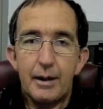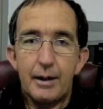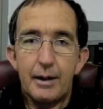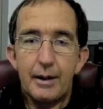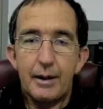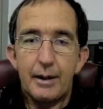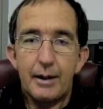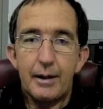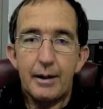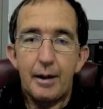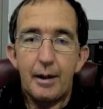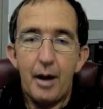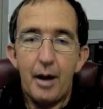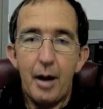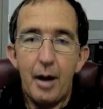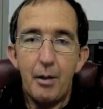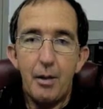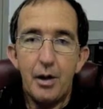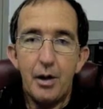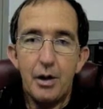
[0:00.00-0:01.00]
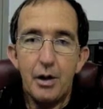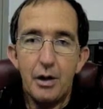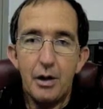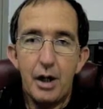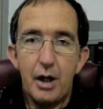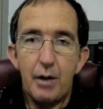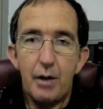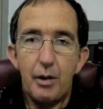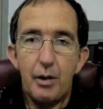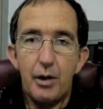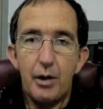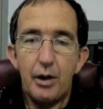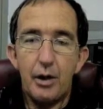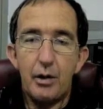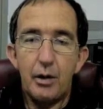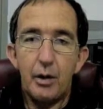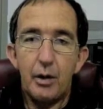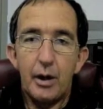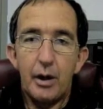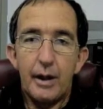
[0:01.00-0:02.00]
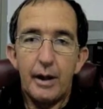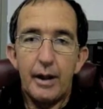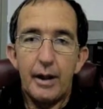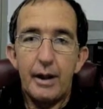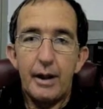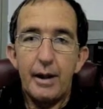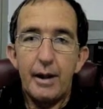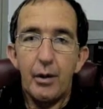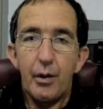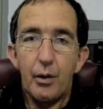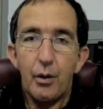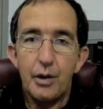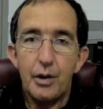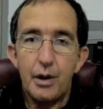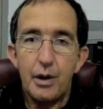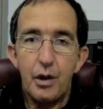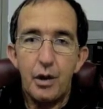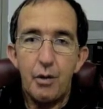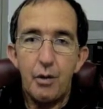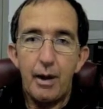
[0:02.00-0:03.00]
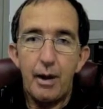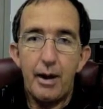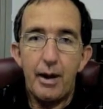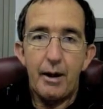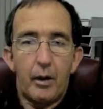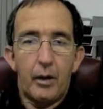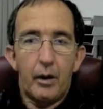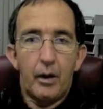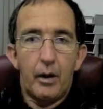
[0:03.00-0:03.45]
and I'm happy to share with you any thoughts that you may have.